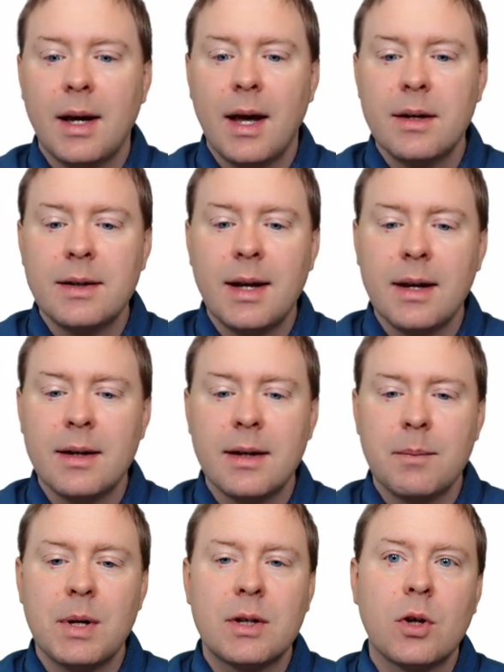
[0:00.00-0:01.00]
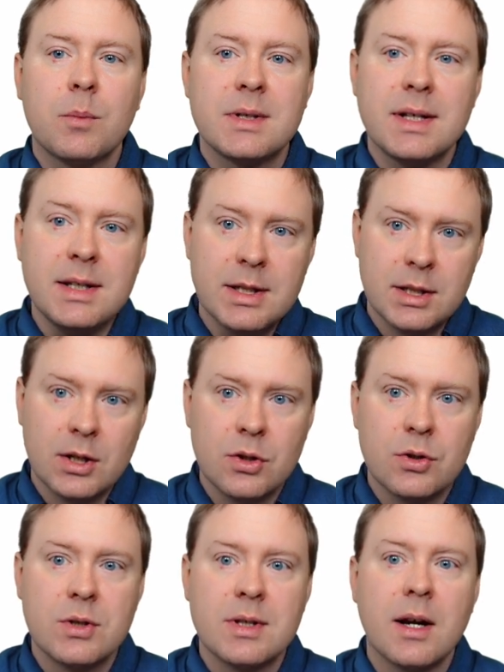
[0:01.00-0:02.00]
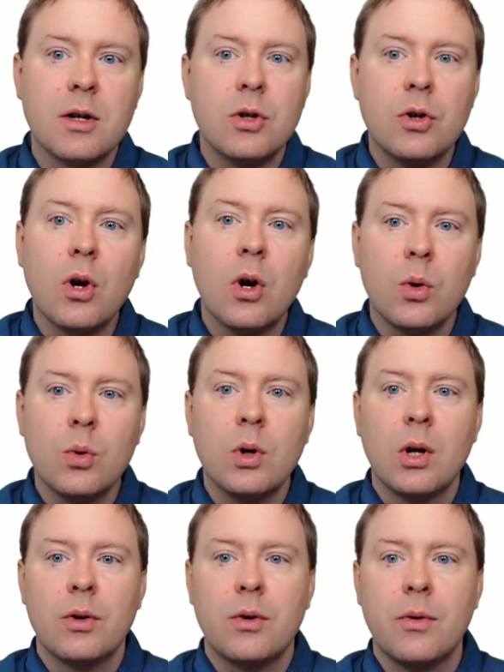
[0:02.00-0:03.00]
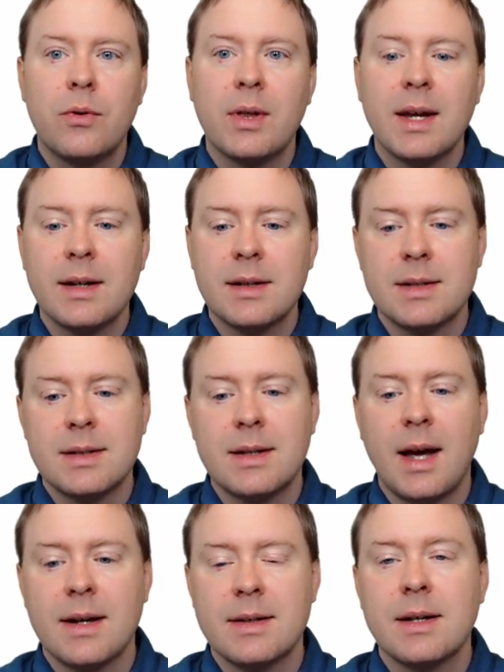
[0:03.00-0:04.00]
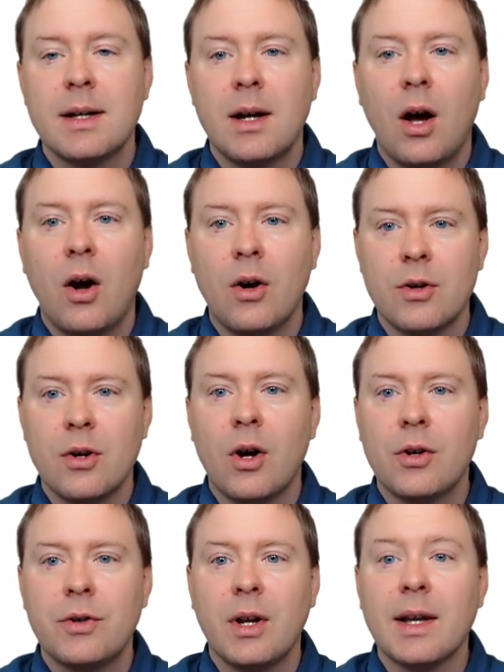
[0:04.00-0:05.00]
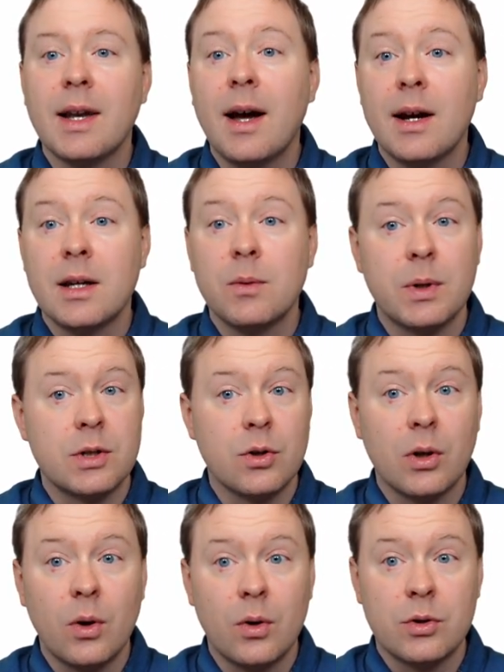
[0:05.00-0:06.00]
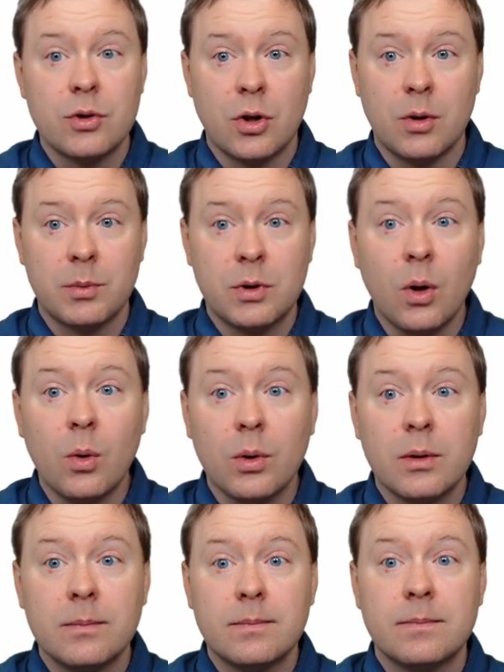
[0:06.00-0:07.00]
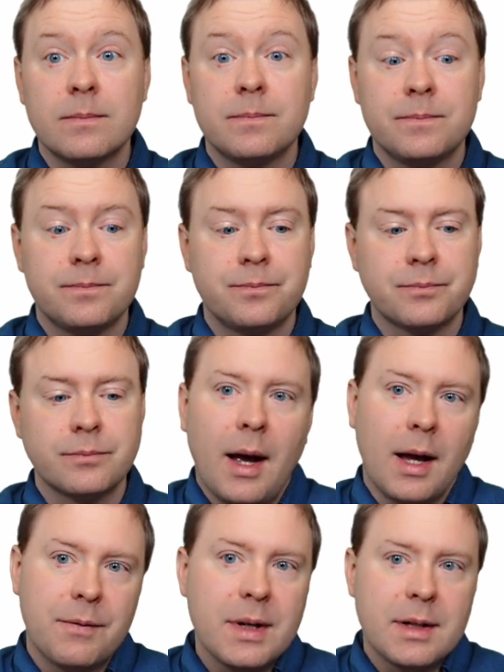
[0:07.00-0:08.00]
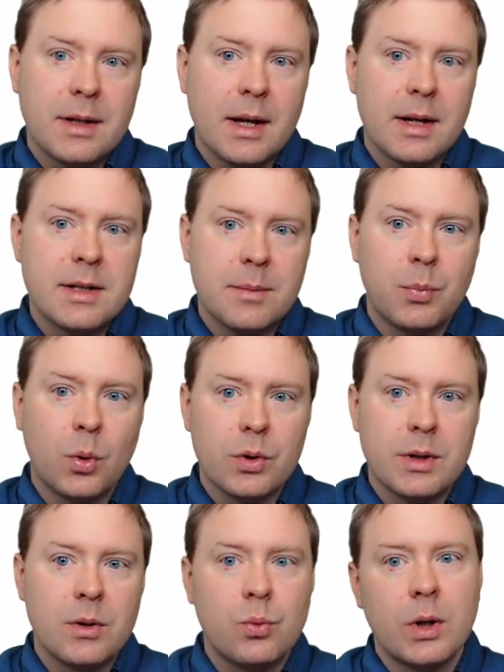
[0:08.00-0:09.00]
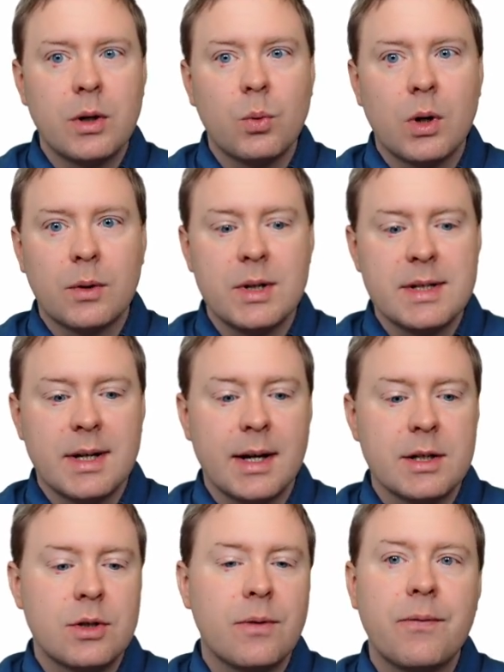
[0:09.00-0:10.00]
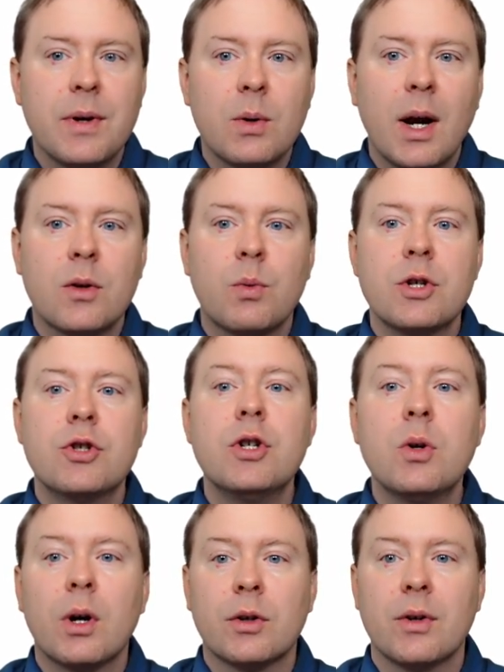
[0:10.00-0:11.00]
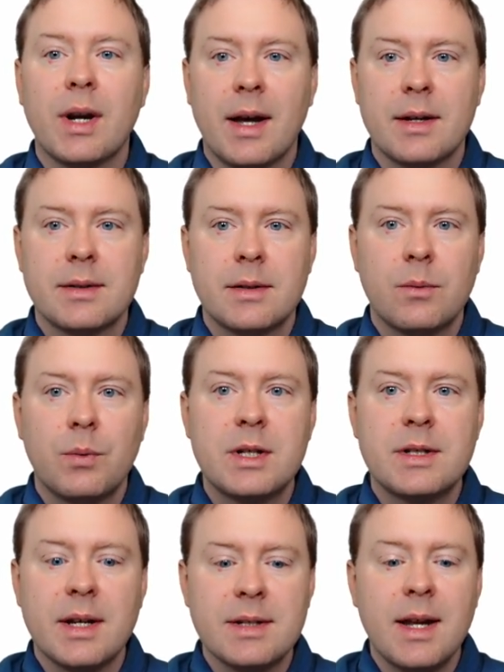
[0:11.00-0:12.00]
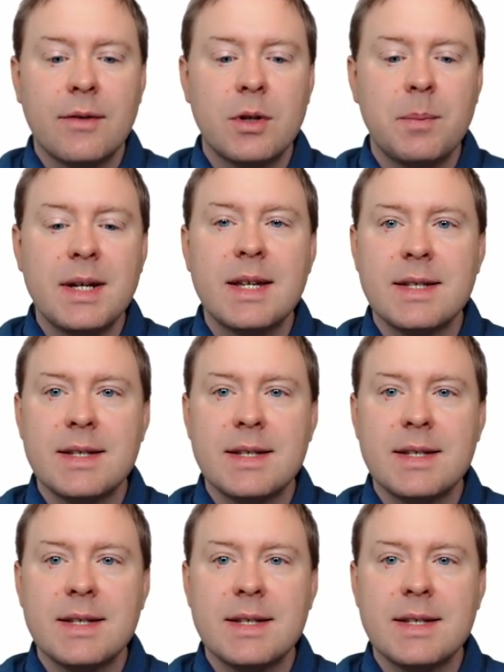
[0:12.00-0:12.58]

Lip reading: And then it becomes easier to say no to things that are not aligned with your long-term goal. I think it's important when you work in science to figure out what you are good at, which doesn't have to be the